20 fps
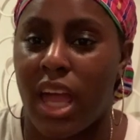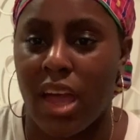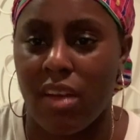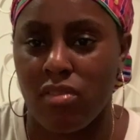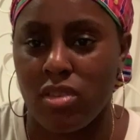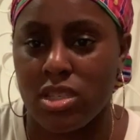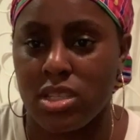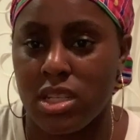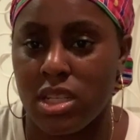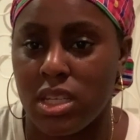
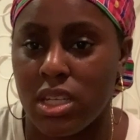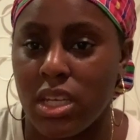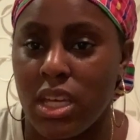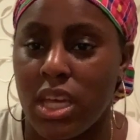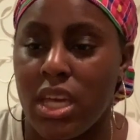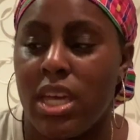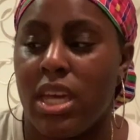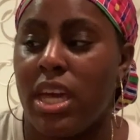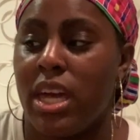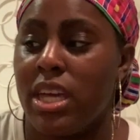Obviously,
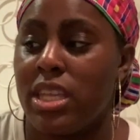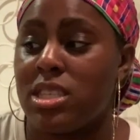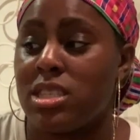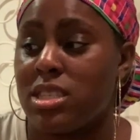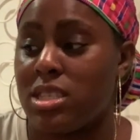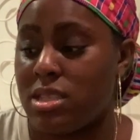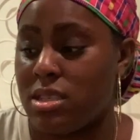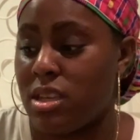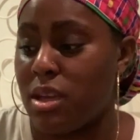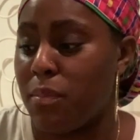
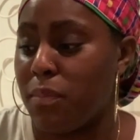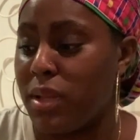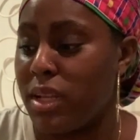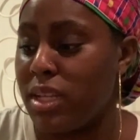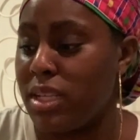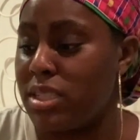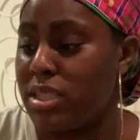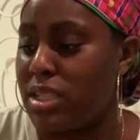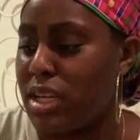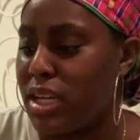it's
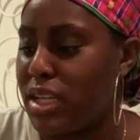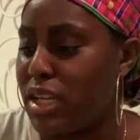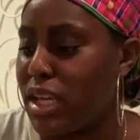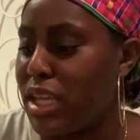completely done.